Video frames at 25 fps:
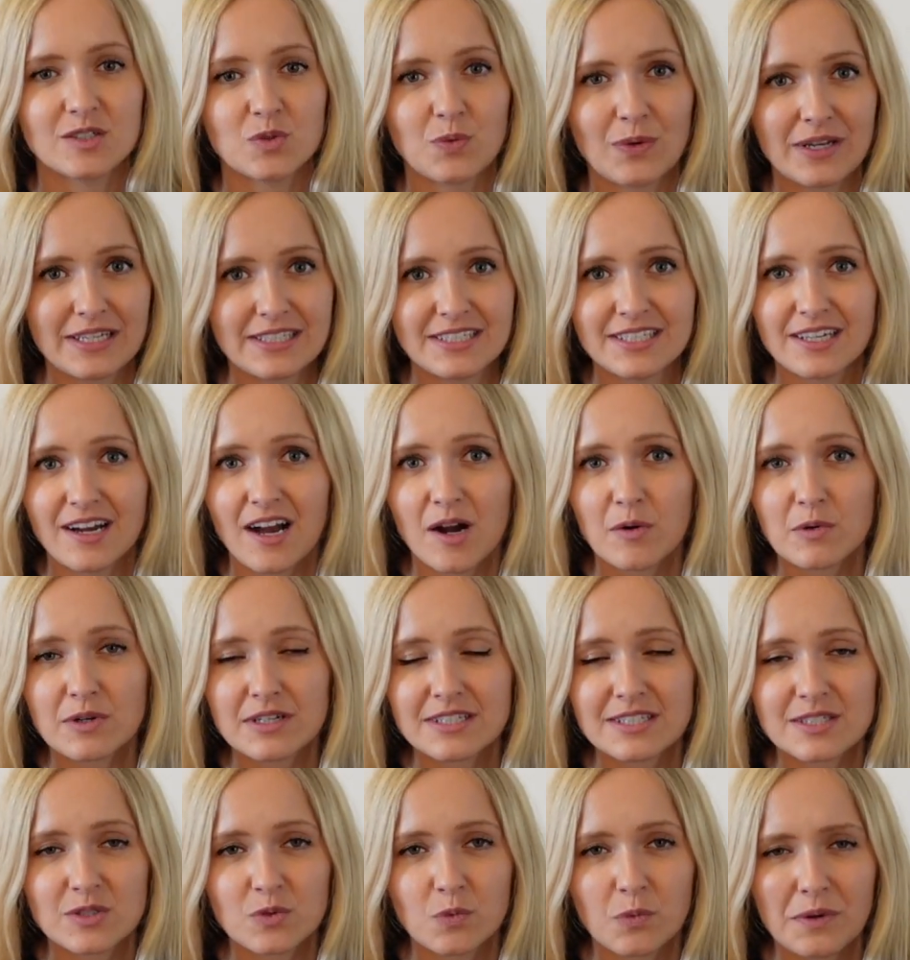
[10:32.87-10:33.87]
20
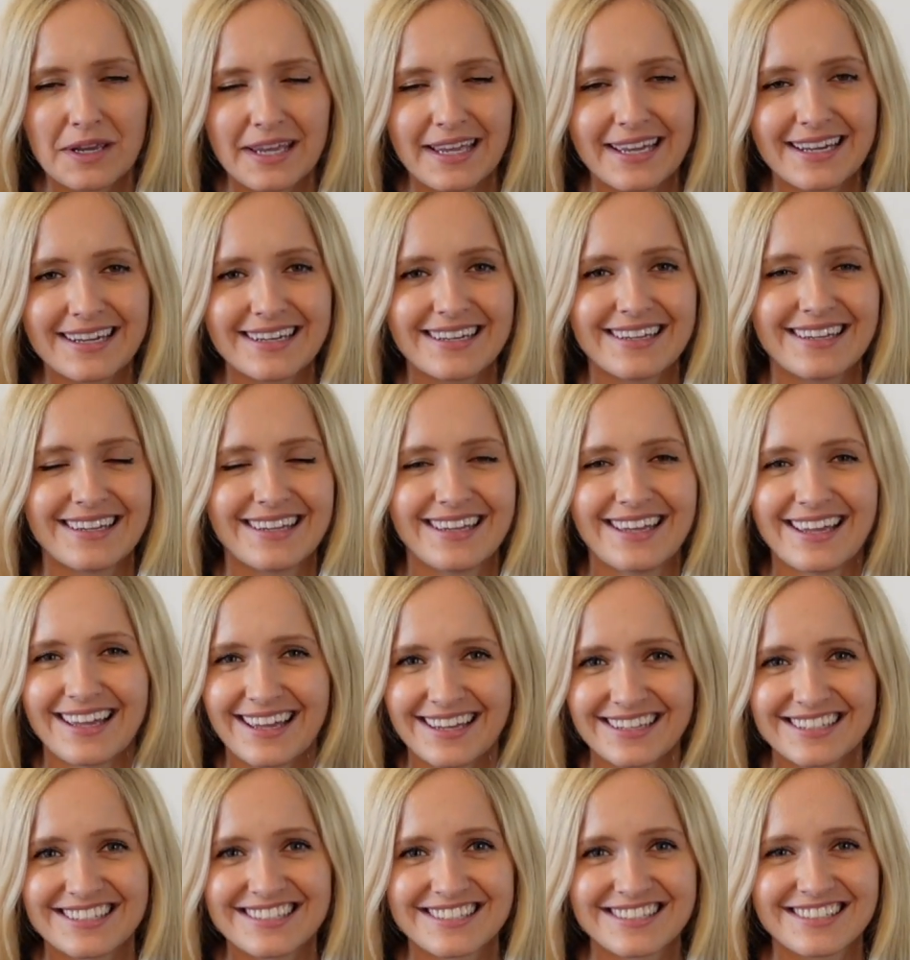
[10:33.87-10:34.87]
hours a week
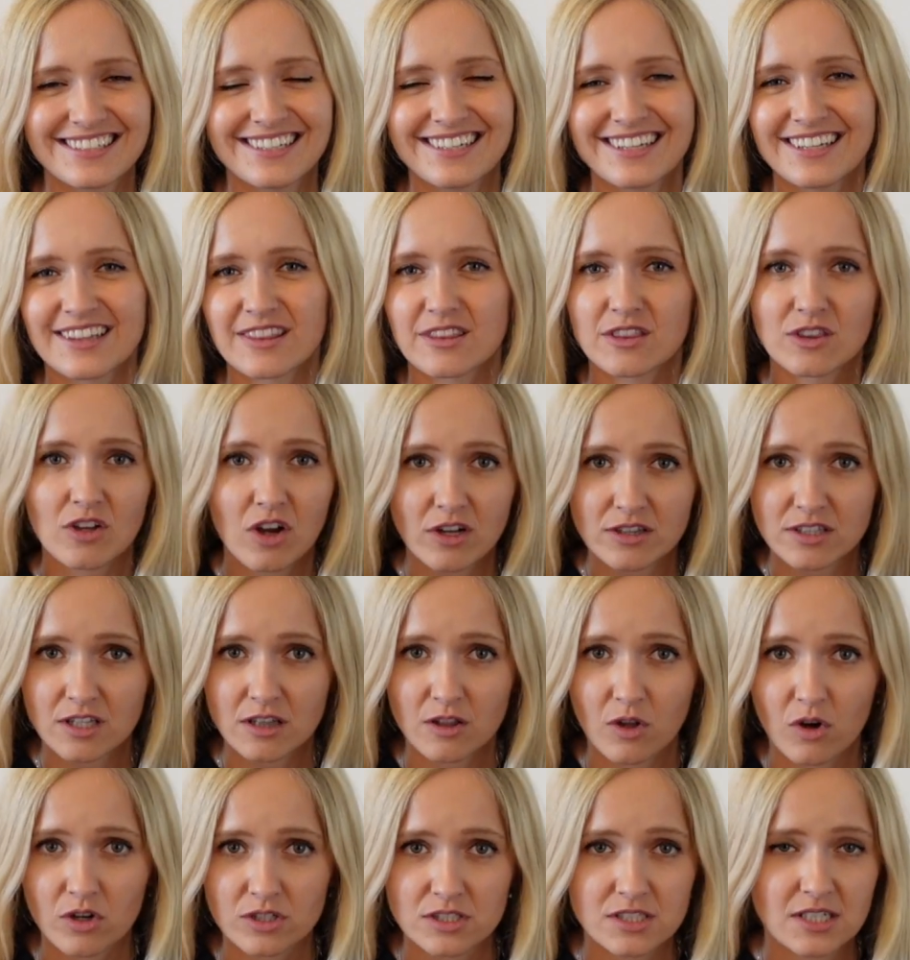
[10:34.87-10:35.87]
is not a
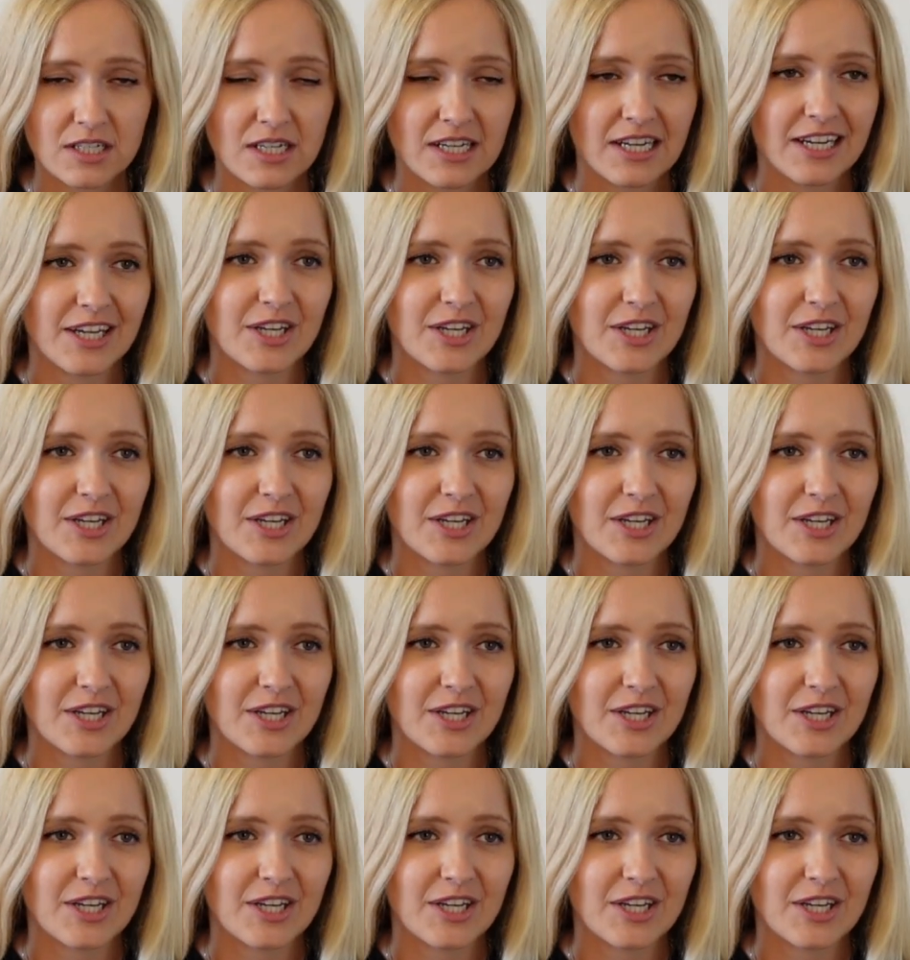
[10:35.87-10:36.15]
lot.